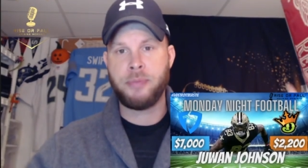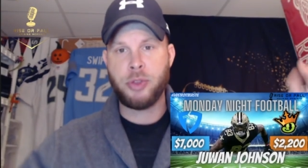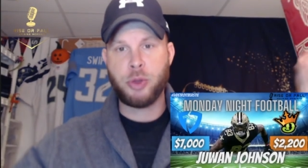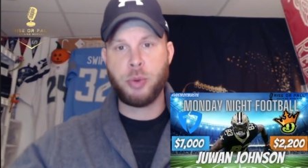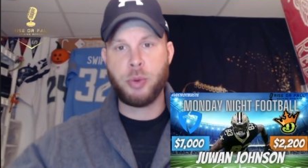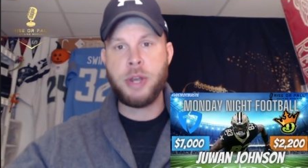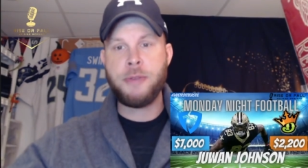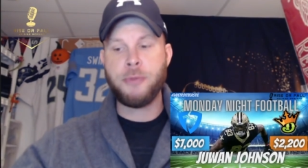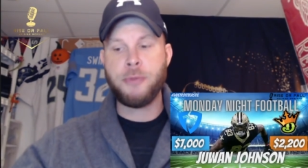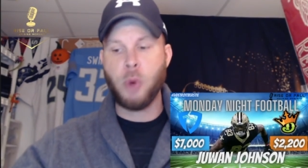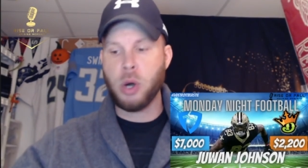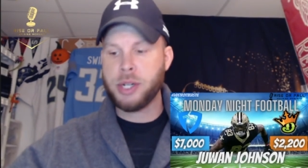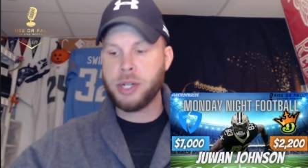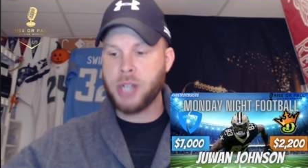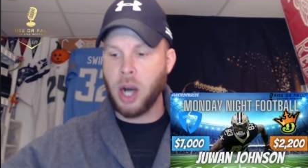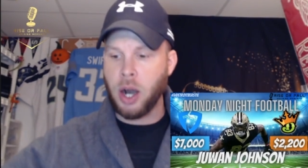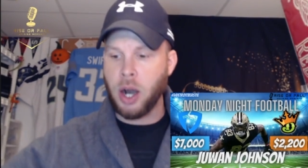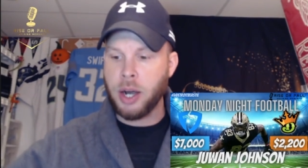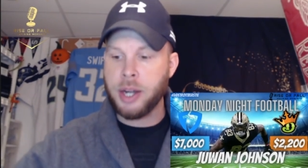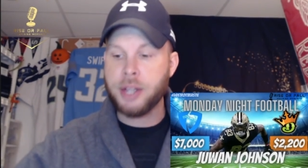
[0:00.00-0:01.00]
three, four
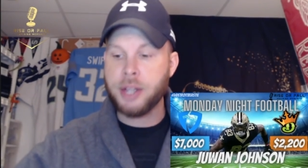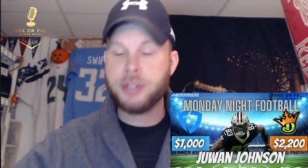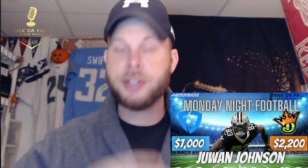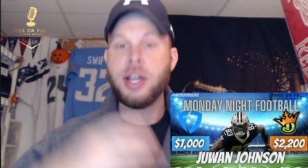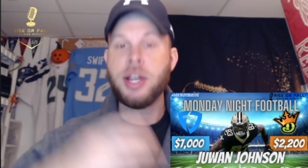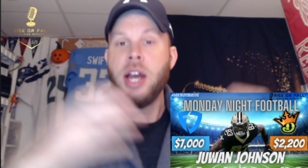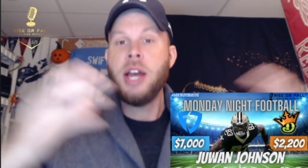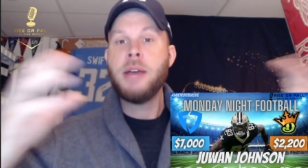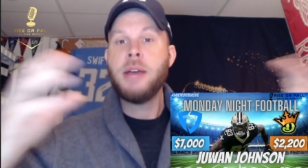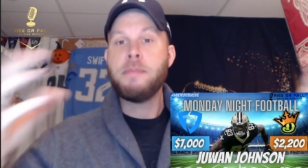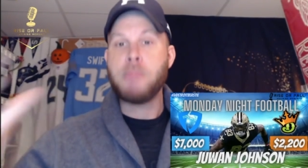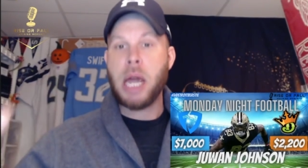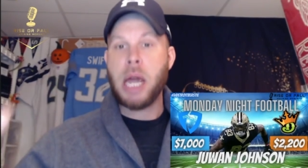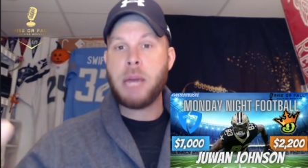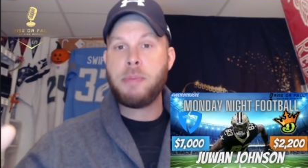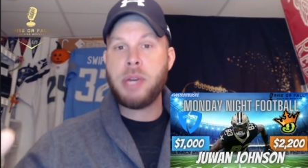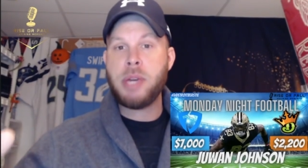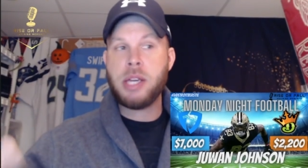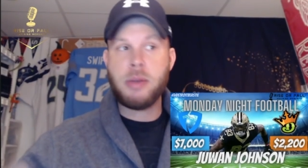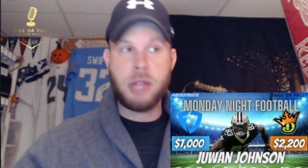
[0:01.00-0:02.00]
targets,
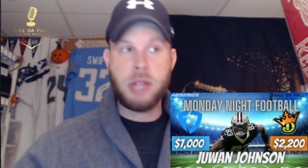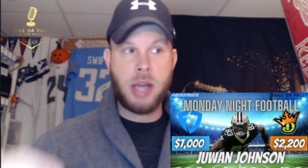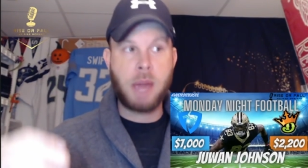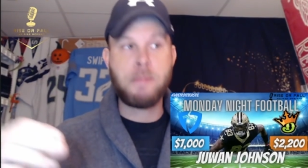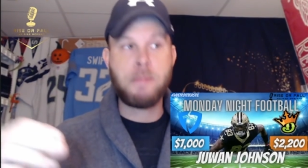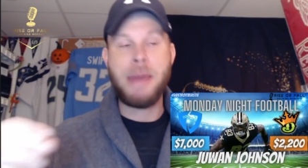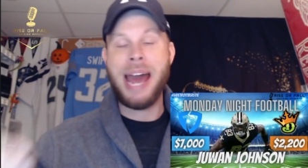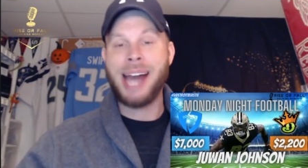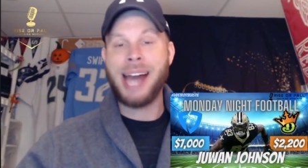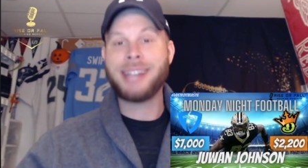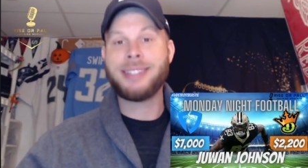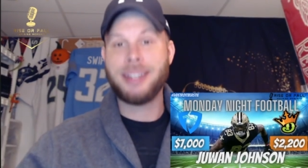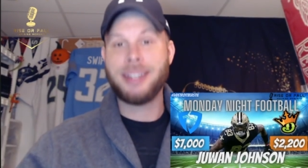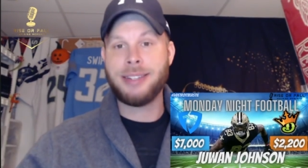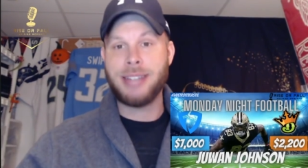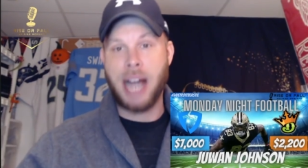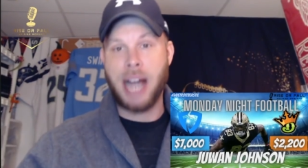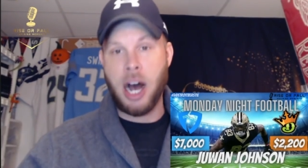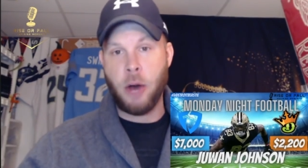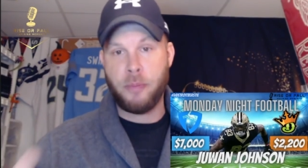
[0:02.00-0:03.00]
maybe maxes
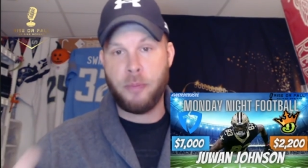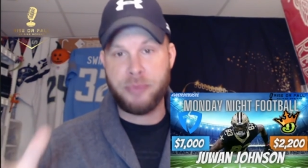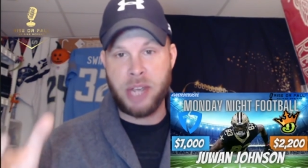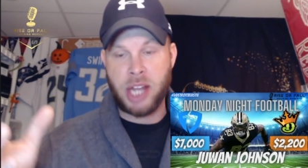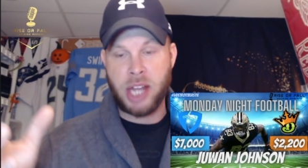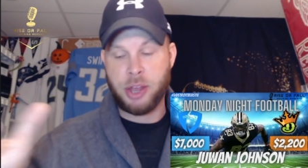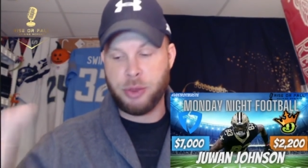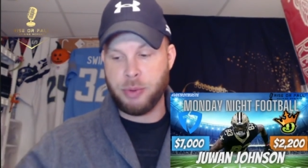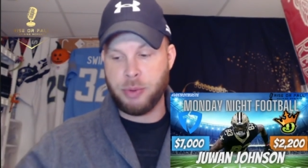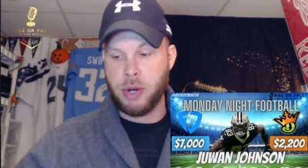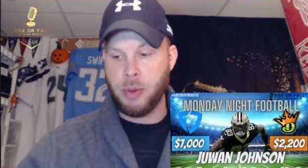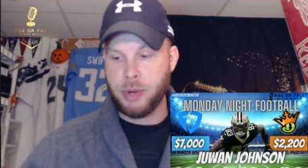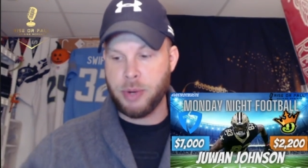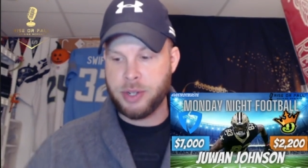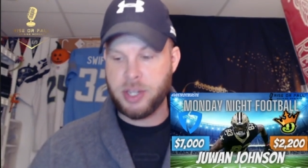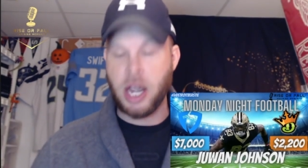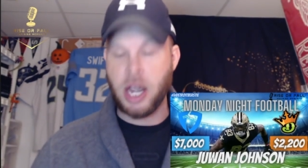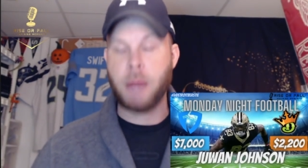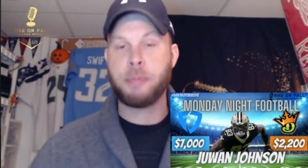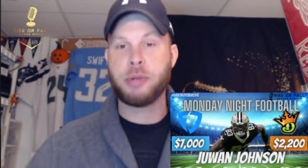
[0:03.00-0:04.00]
out at three
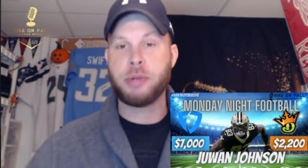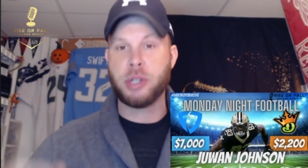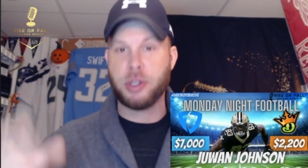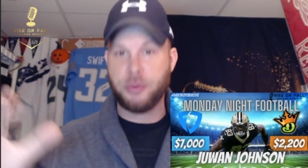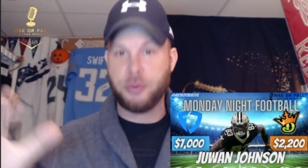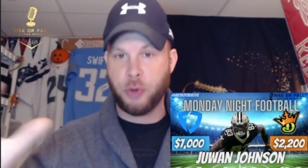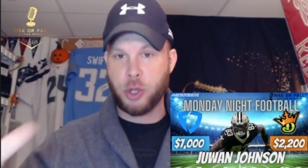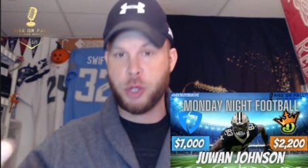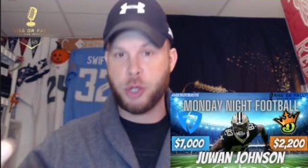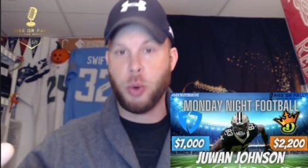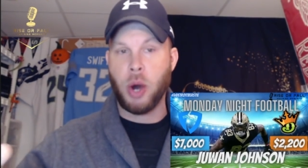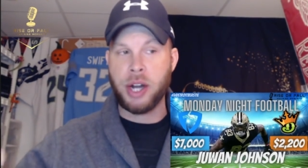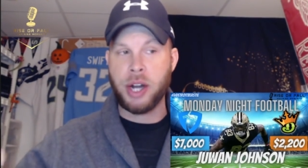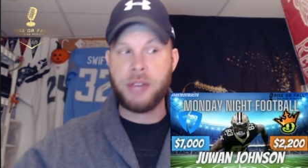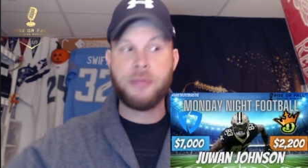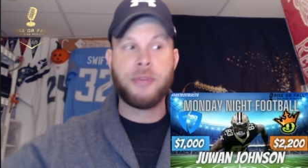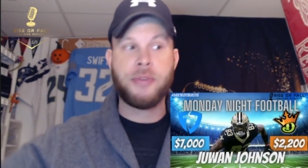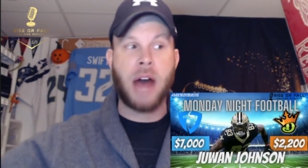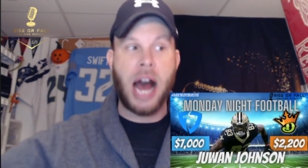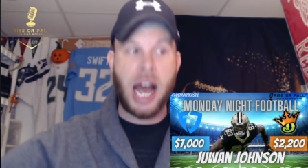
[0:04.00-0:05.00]
receptions for
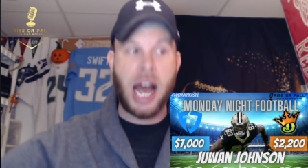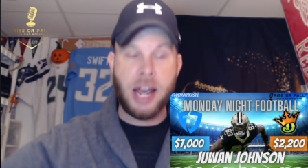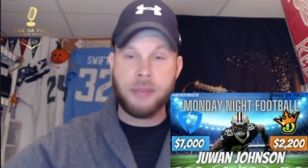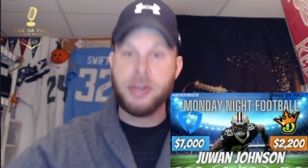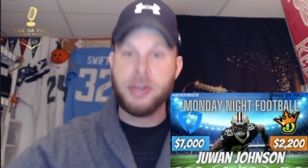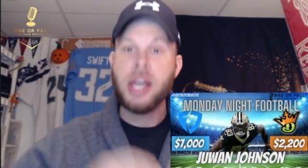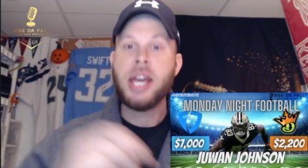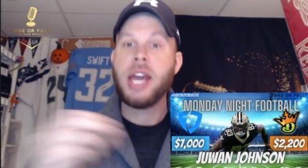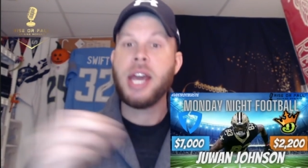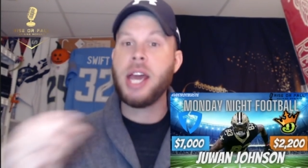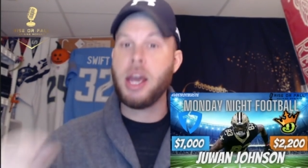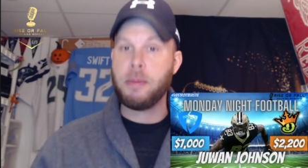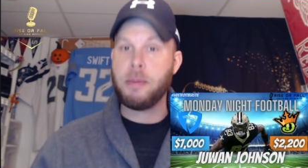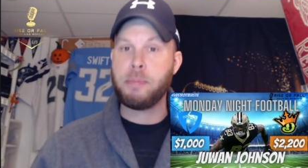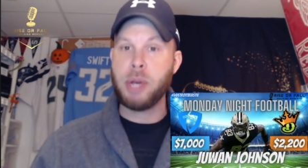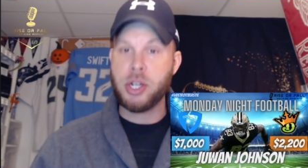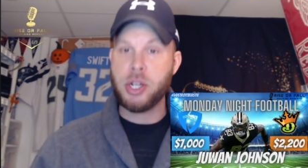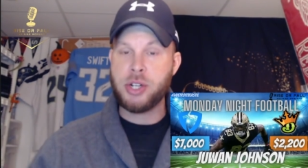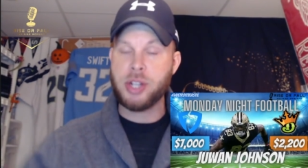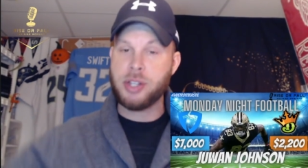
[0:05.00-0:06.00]
twenty-five,
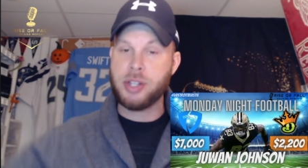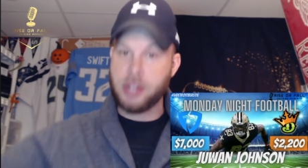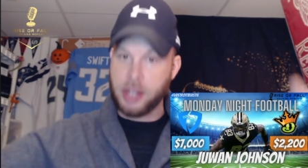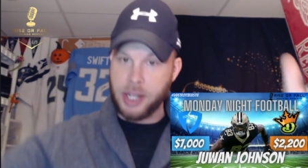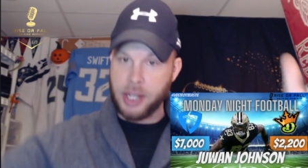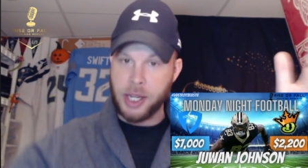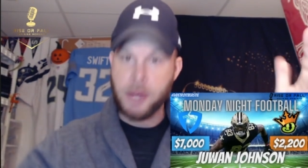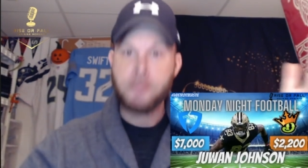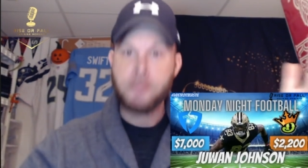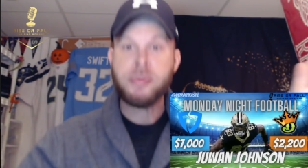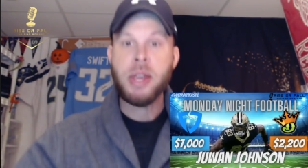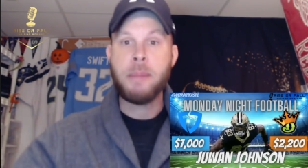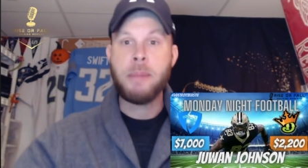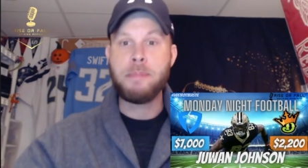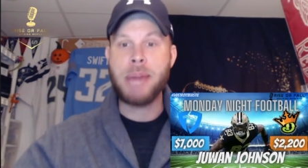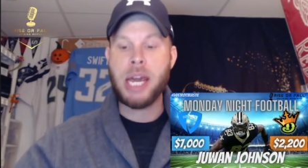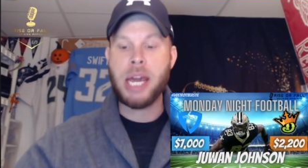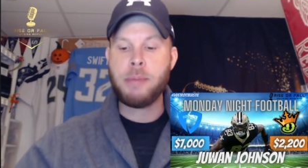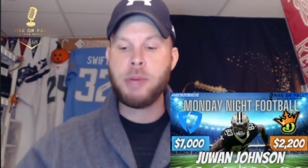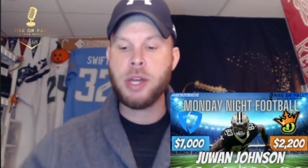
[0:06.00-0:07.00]
ambitiously,
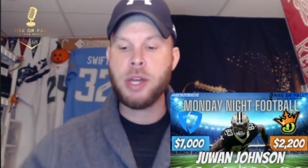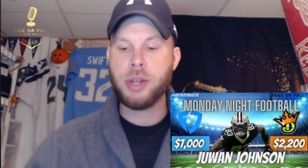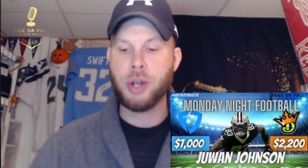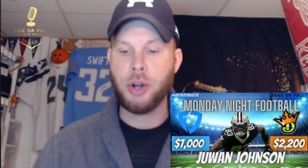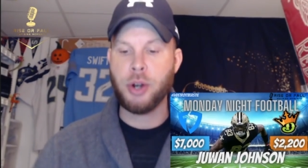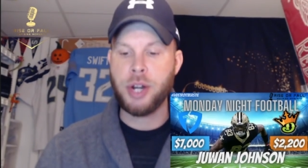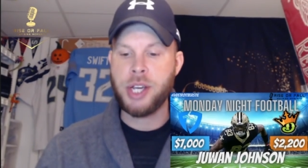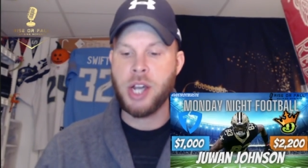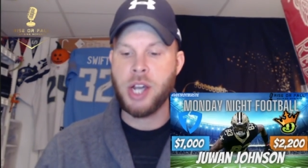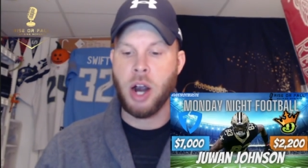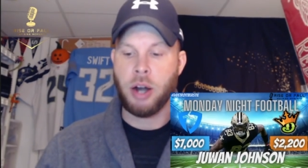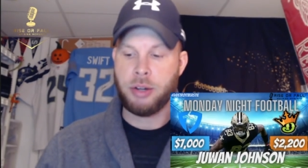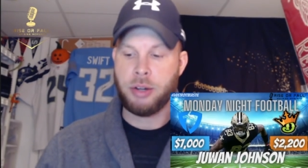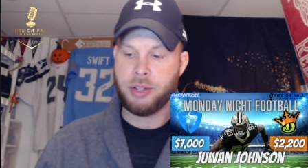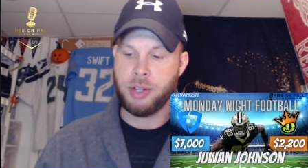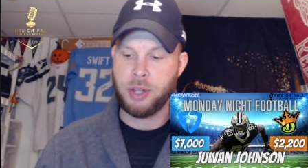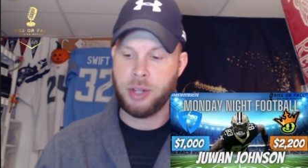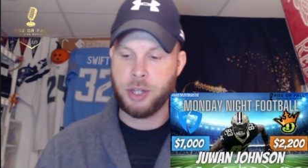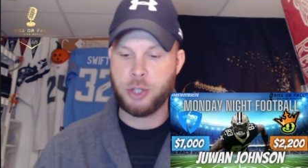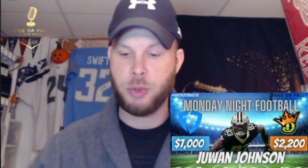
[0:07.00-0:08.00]
maybe thirty yards
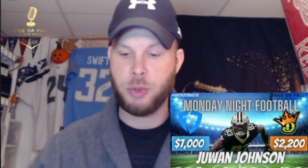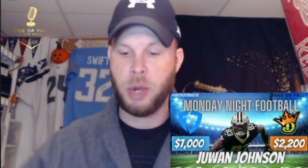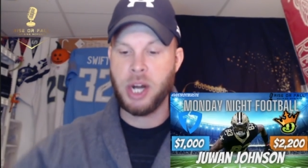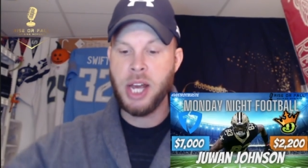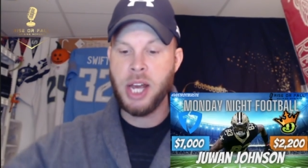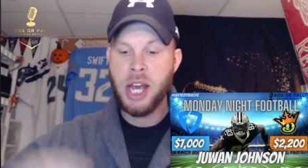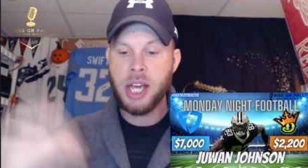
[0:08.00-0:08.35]
in this one.